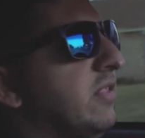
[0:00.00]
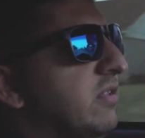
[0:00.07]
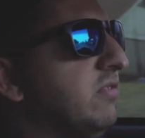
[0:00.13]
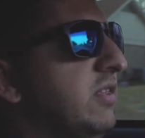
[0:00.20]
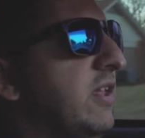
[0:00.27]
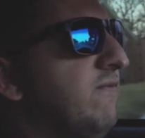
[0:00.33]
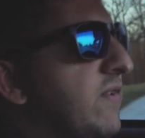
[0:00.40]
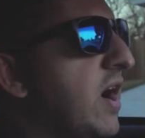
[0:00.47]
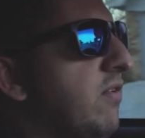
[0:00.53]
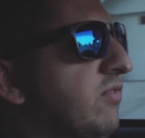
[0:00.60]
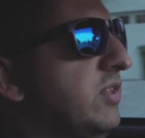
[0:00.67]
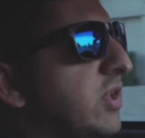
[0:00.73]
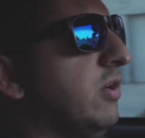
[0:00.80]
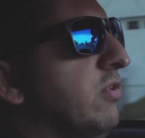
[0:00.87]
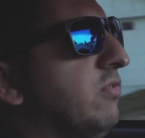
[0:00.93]
the C5
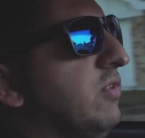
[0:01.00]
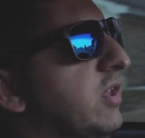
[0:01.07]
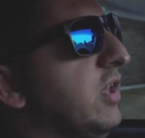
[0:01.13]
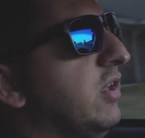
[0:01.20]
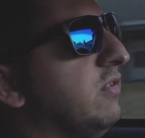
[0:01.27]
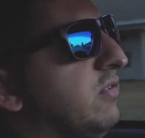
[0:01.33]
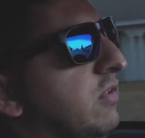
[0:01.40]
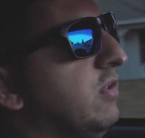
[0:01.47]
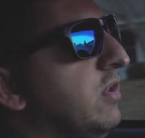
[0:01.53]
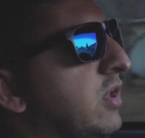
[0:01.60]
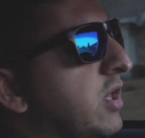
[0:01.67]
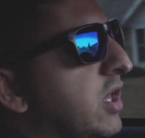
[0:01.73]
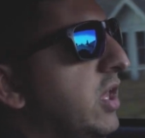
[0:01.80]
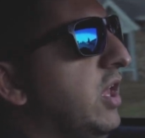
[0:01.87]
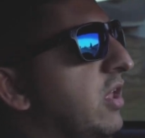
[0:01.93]

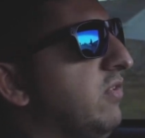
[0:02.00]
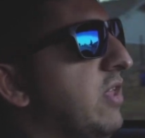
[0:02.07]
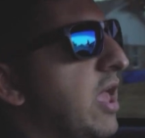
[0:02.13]
Z06 is